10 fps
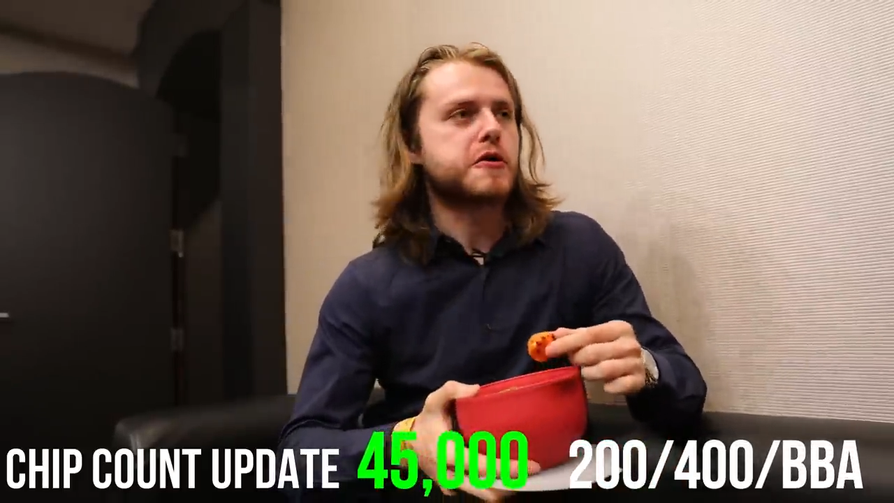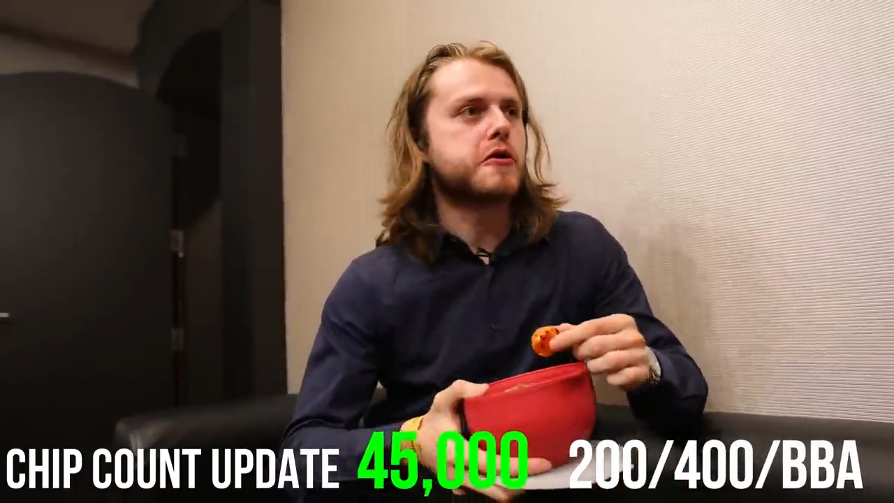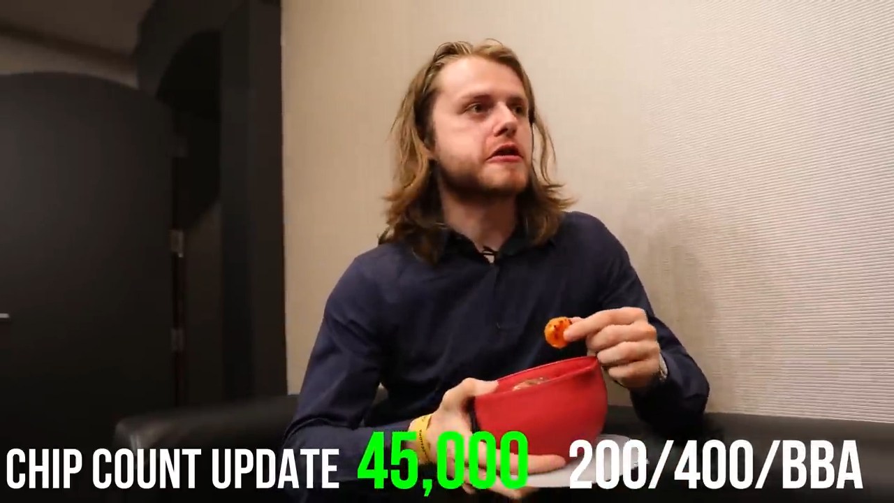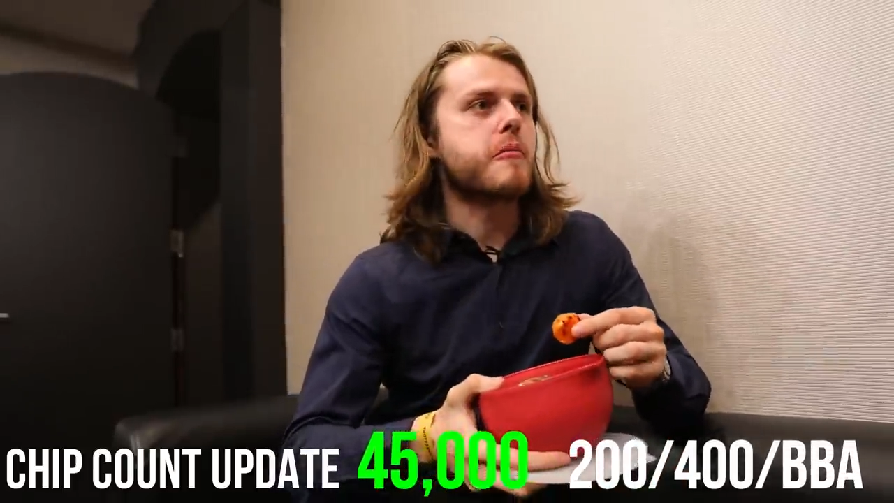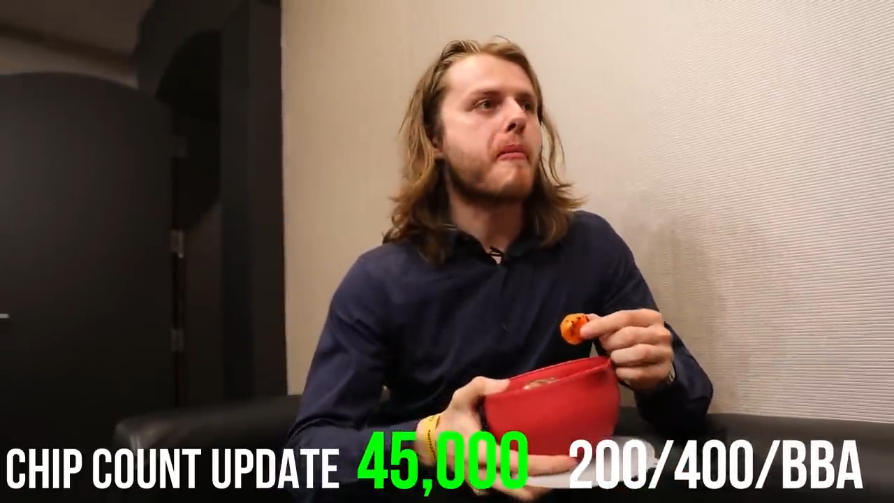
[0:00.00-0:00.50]

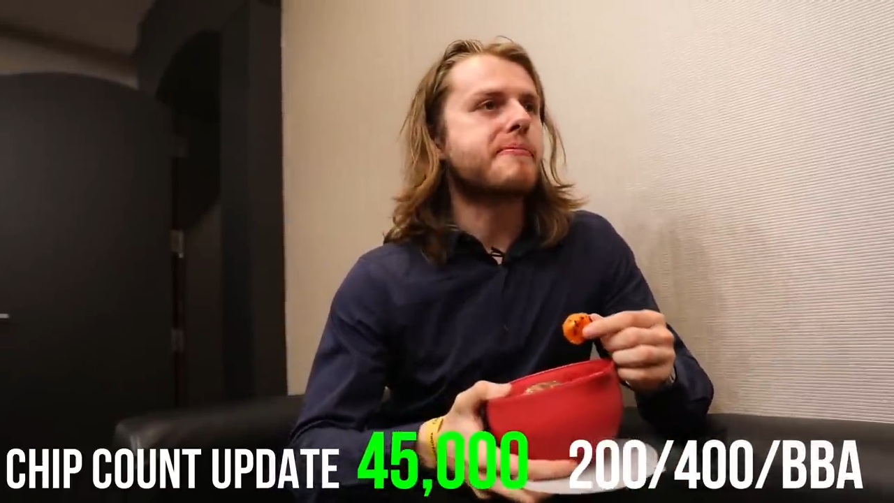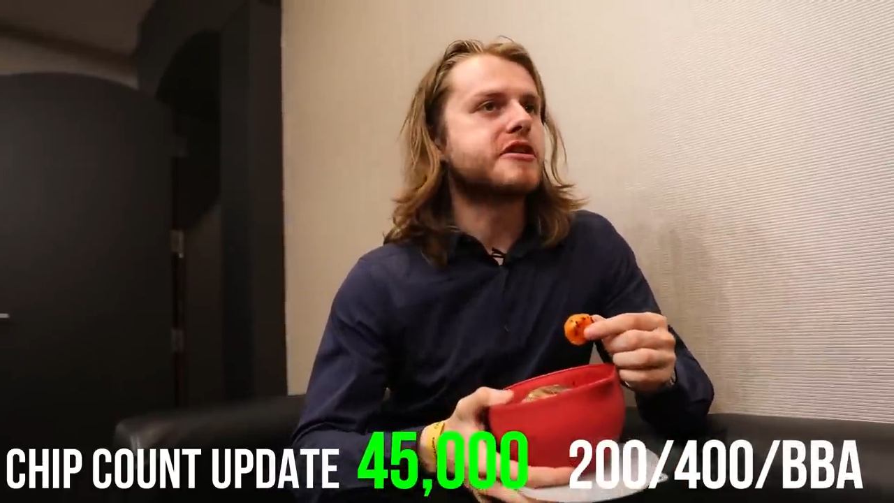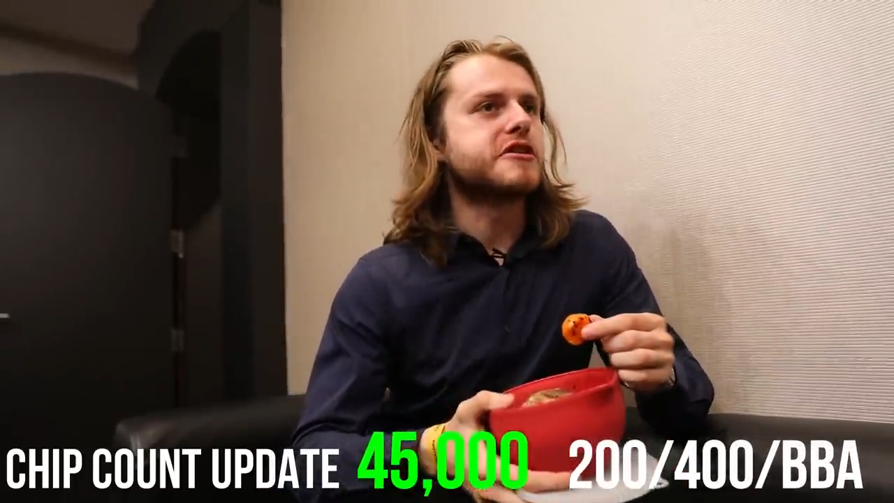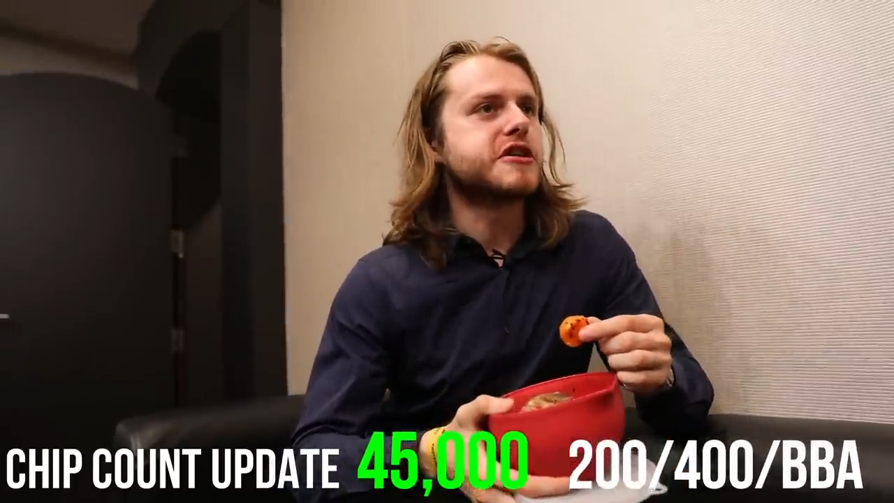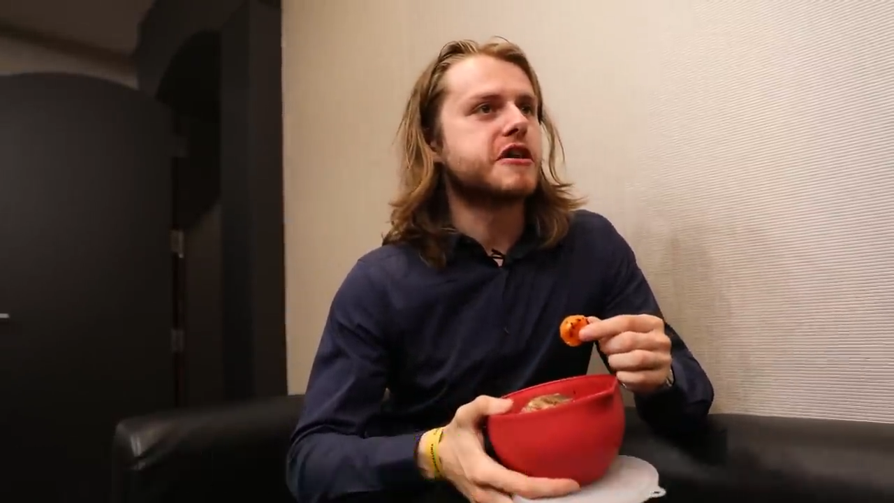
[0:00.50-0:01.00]
quick and
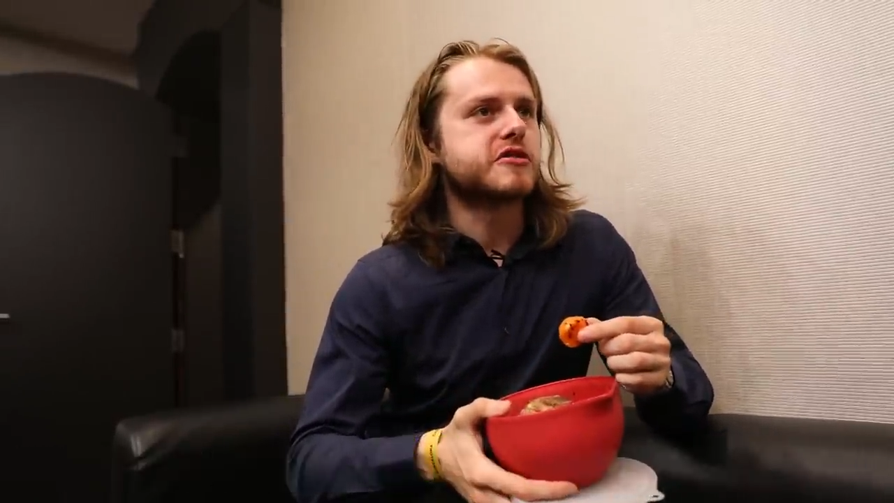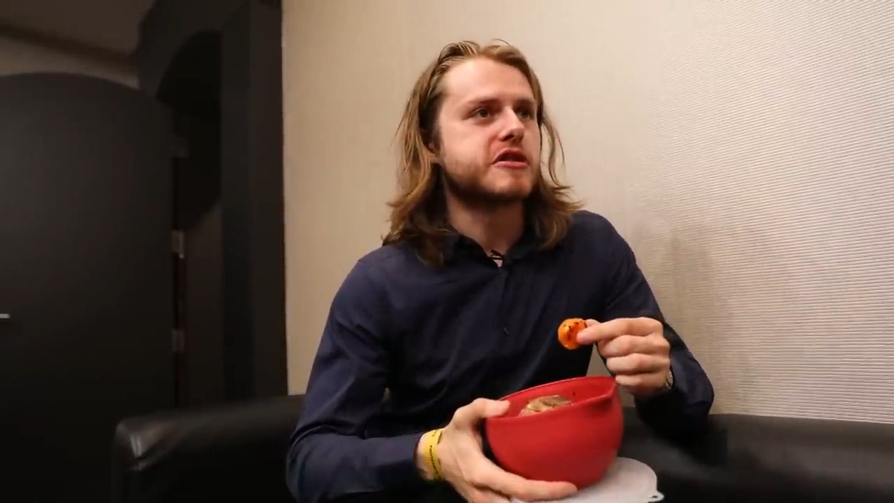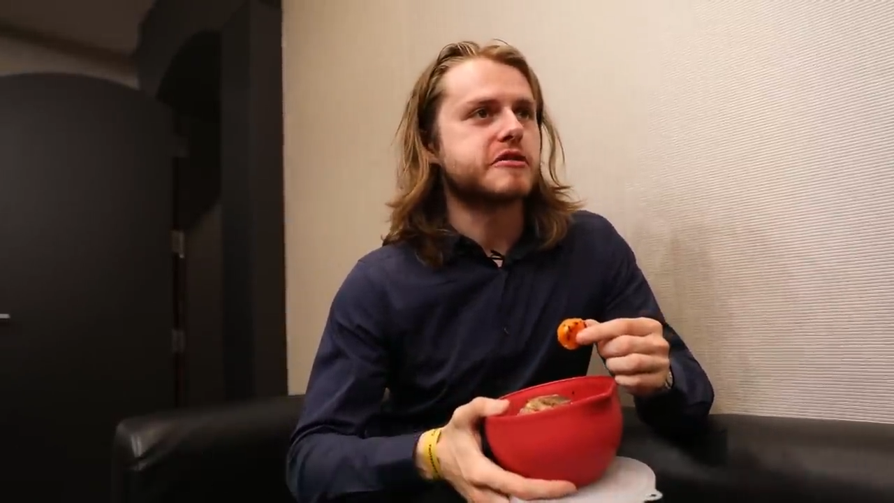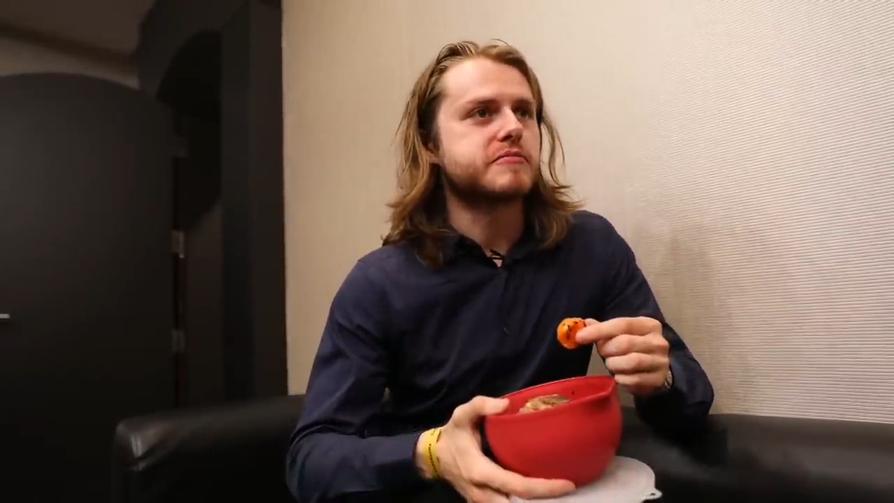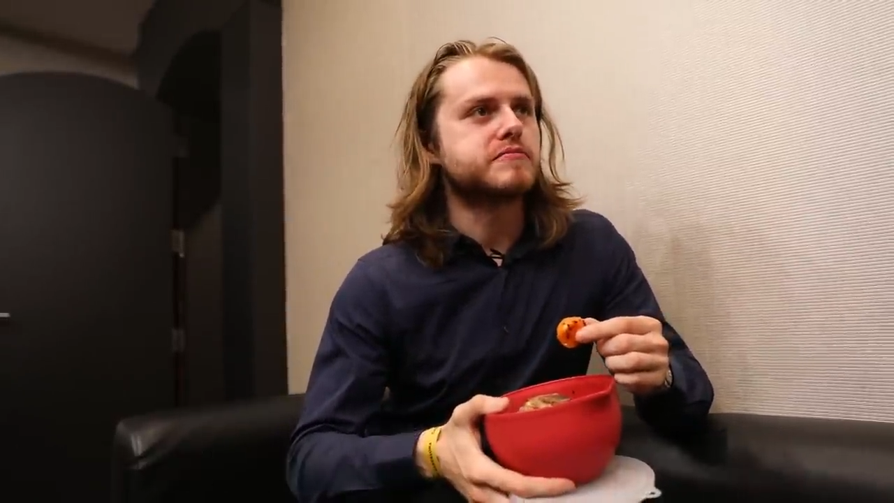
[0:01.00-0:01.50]
then down to
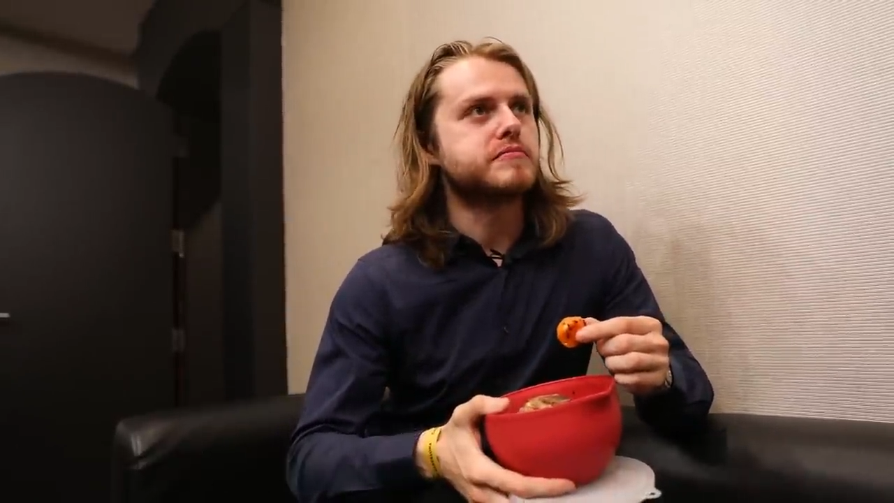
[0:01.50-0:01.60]
like